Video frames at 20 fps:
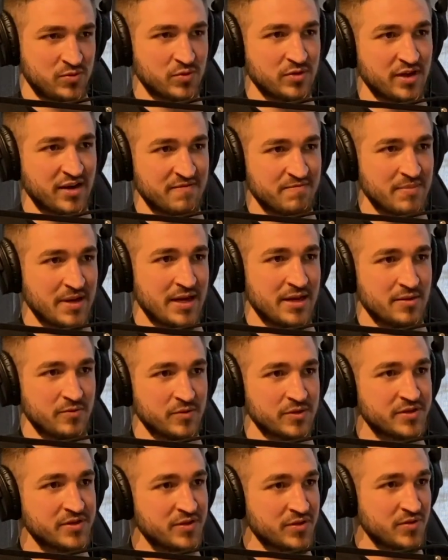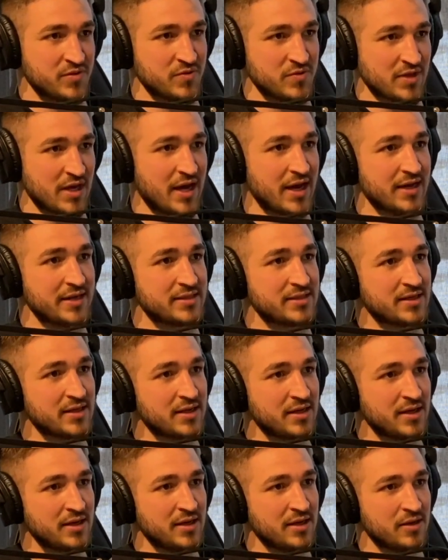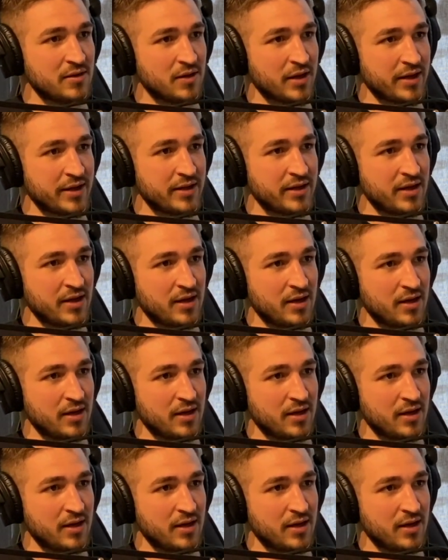would have been, was to do that. Right?